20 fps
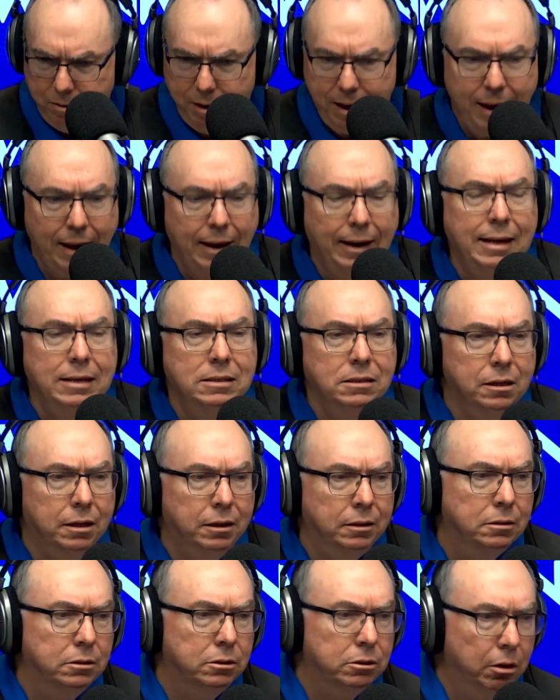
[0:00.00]
it is a
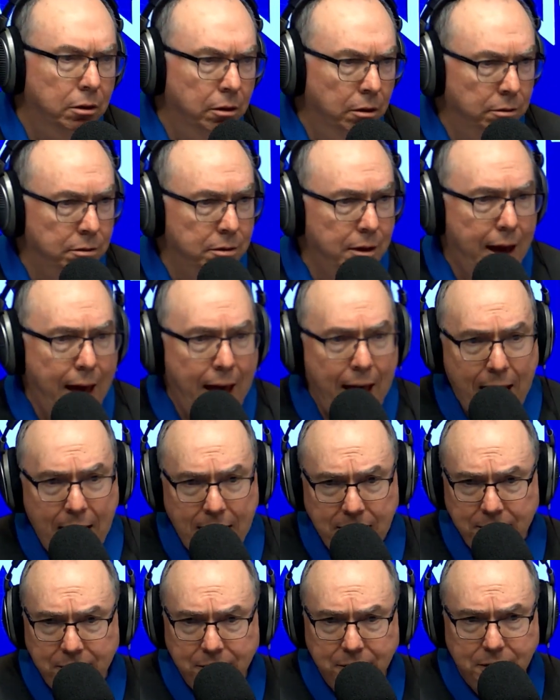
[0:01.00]
concern,
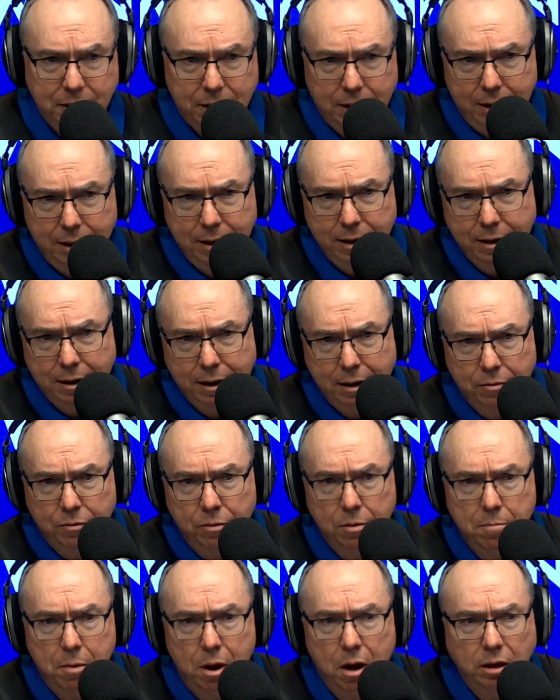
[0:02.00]
and uh, it
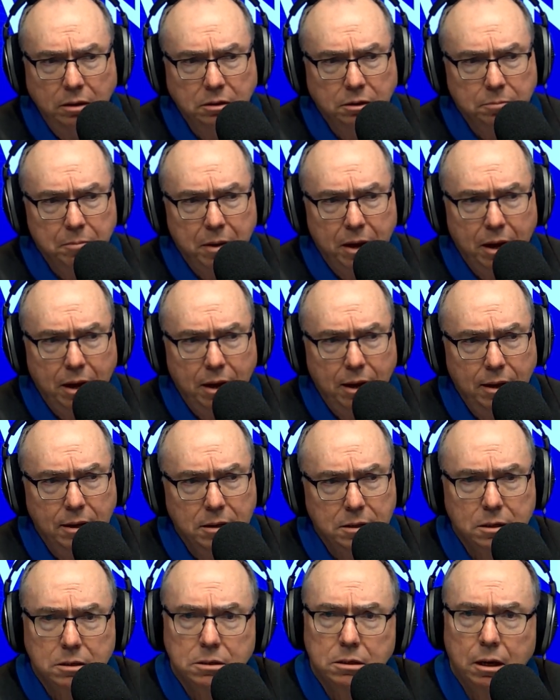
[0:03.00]
reminds me
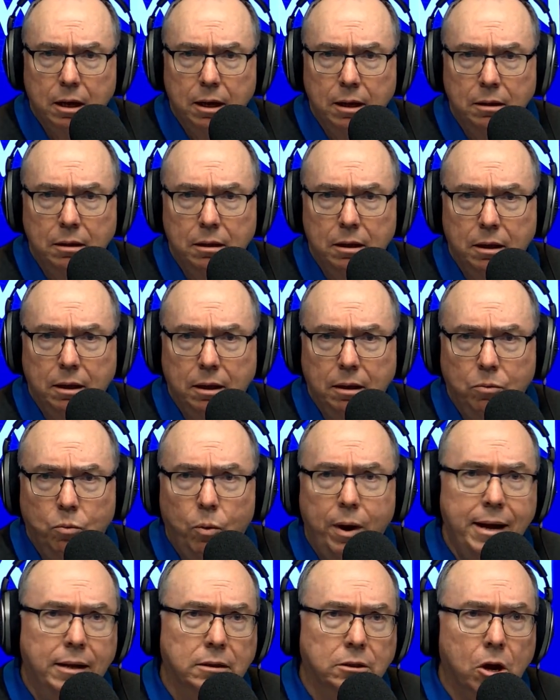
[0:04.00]
just in the
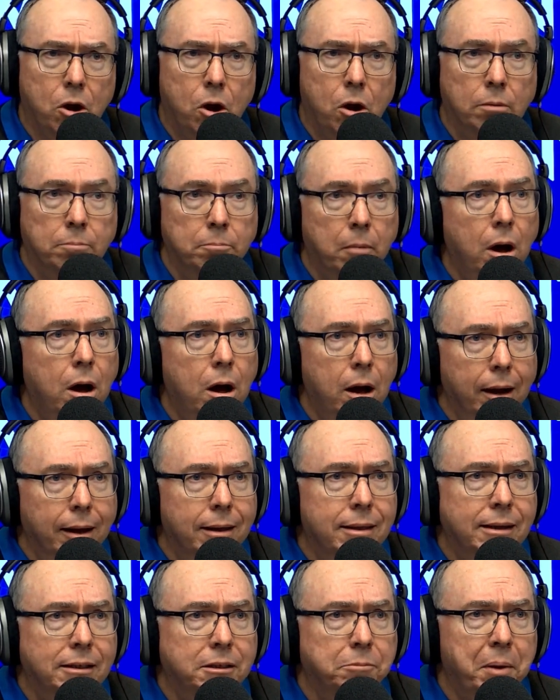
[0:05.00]
weeks gone
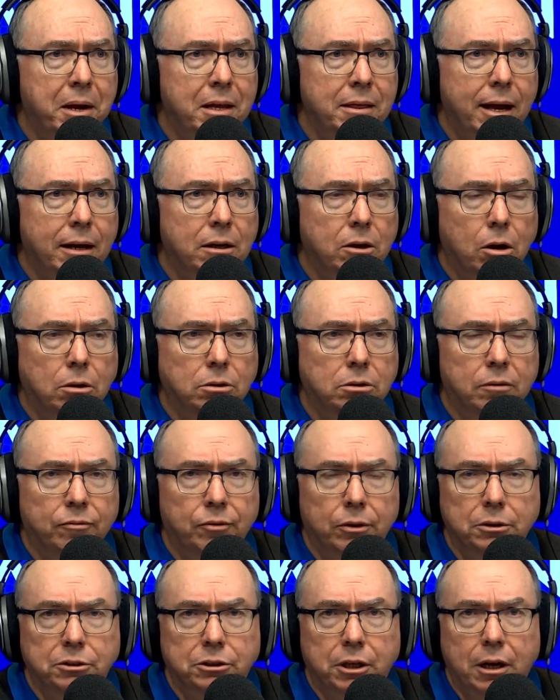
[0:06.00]
by, there's been that
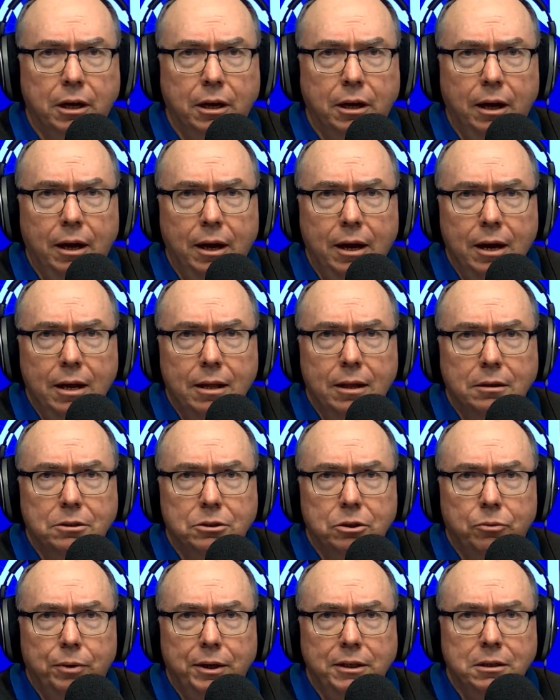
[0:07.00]
controversy
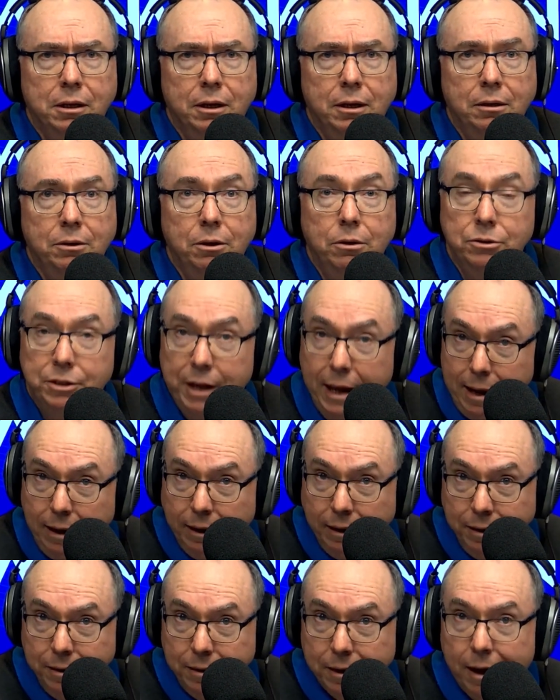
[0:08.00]
that's arisen in New
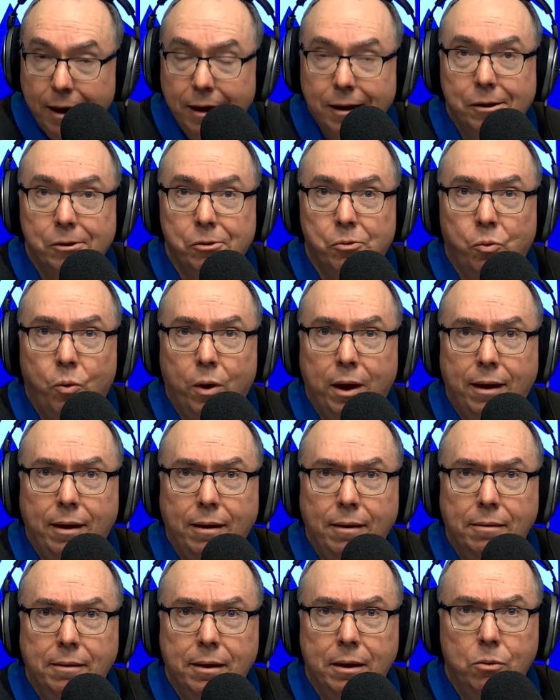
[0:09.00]
Zealand, uh,
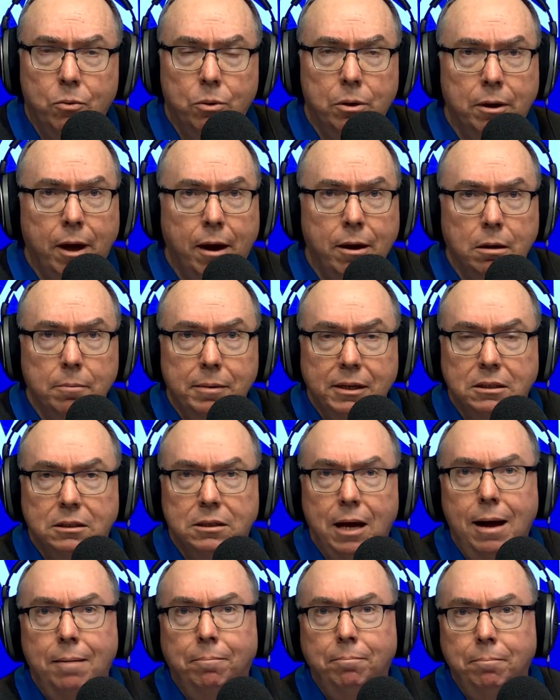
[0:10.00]
where there were going to be
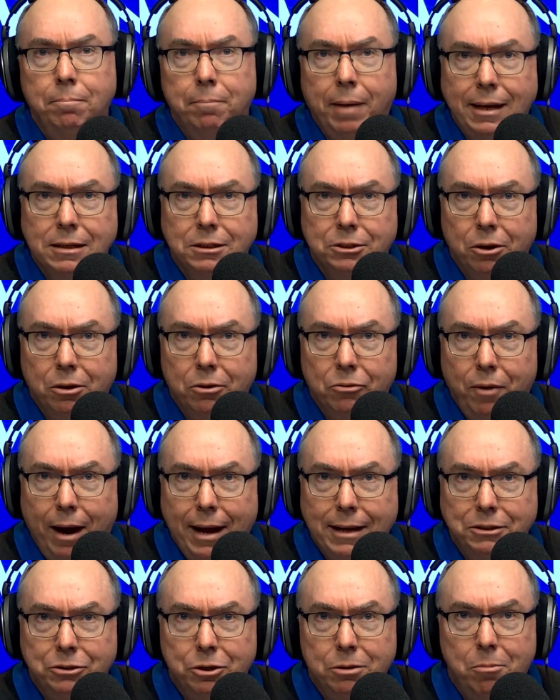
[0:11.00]
some, based on
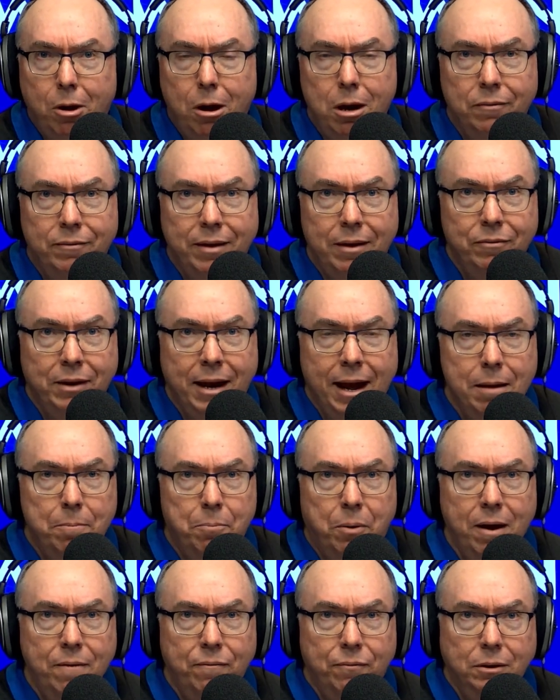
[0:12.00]
race, who might have even had
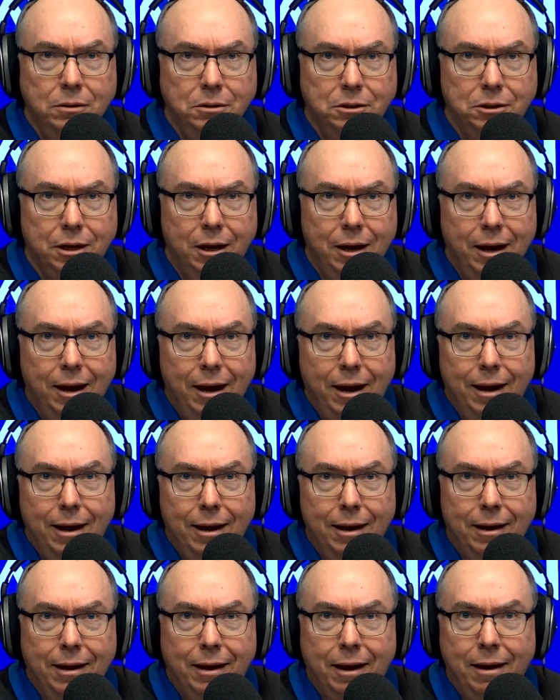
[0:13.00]
preference
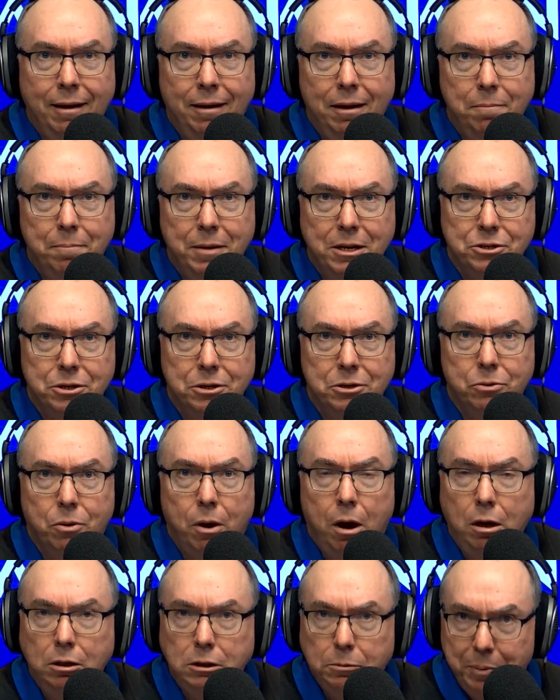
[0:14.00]
uh, in admission to
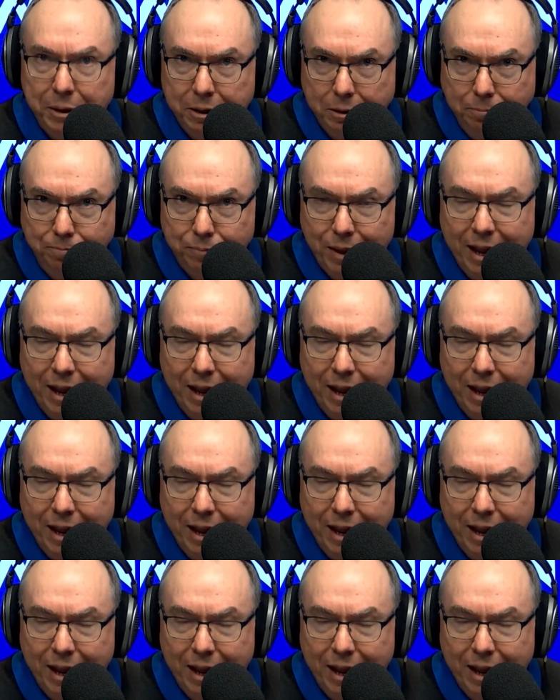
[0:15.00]
a hospital.